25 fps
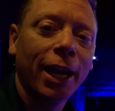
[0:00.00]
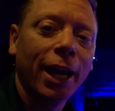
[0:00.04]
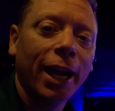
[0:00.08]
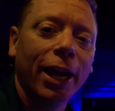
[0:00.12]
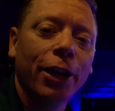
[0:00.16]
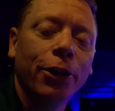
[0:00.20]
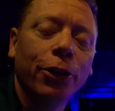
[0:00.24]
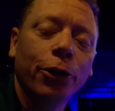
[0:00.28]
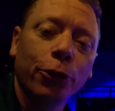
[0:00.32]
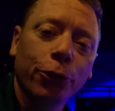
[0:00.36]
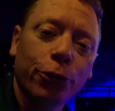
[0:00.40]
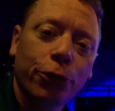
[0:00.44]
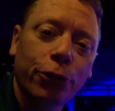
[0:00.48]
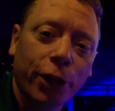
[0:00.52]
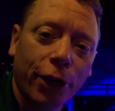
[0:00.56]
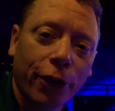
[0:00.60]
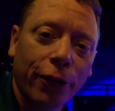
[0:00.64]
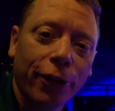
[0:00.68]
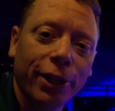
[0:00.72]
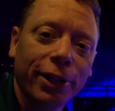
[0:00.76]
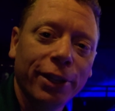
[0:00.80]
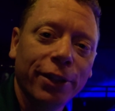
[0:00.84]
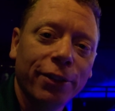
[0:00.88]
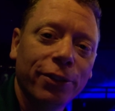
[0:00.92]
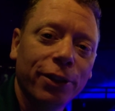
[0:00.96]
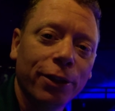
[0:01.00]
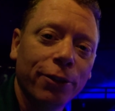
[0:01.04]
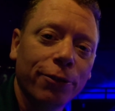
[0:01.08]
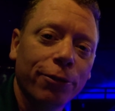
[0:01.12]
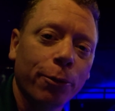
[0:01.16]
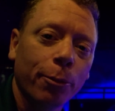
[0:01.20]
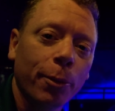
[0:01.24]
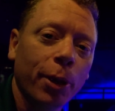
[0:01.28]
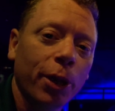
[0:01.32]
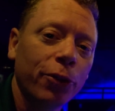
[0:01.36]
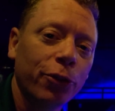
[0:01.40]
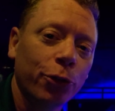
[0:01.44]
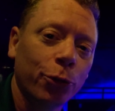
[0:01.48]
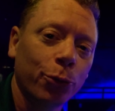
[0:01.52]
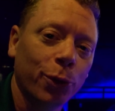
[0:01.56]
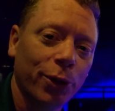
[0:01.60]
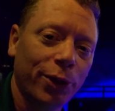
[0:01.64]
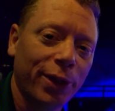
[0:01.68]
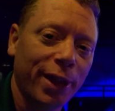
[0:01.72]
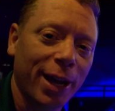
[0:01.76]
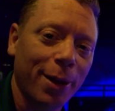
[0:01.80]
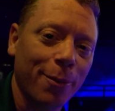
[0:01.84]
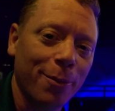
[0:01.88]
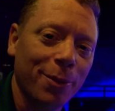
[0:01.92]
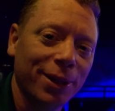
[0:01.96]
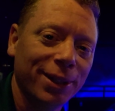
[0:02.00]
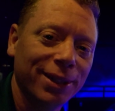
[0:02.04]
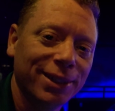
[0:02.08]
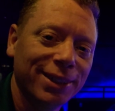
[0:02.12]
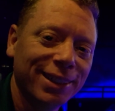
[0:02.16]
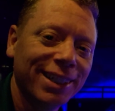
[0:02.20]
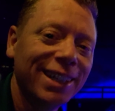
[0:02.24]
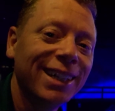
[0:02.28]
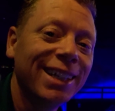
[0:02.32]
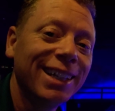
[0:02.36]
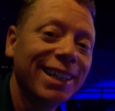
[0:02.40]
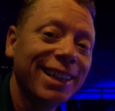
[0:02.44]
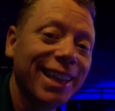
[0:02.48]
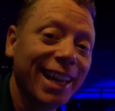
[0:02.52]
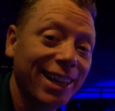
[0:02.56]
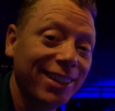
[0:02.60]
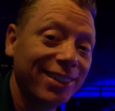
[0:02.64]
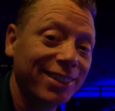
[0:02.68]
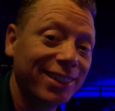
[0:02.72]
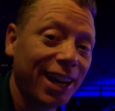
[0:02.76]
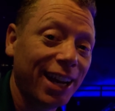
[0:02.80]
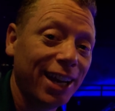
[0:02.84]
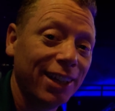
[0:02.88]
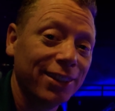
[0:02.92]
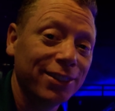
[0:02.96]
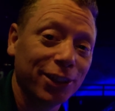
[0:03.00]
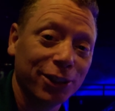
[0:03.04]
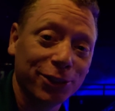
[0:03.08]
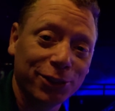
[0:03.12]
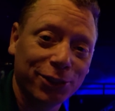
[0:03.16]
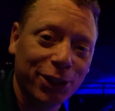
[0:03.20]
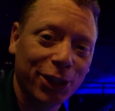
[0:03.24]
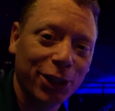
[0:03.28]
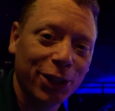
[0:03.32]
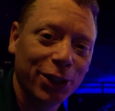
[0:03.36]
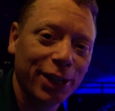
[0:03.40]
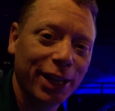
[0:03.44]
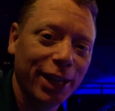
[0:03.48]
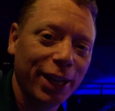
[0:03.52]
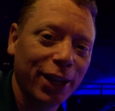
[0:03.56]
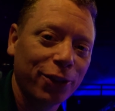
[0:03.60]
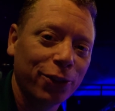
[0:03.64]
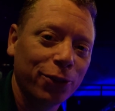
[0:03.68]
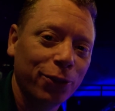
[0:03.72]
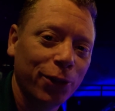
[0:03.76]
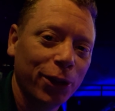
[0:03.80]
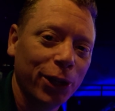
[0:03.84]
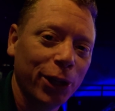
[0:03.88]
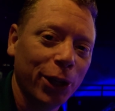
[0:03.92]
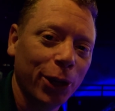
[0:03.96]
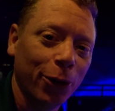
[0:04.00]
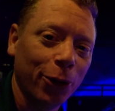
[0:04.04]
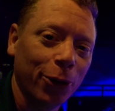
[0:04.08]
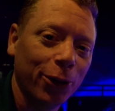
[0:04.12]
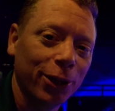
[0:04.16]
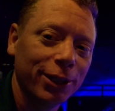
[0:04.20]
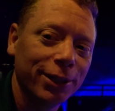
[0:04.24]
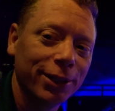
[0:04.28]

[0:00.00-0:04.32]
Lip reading: and you're sharing this information with them. Thanks, guys. I'll see you on the next video.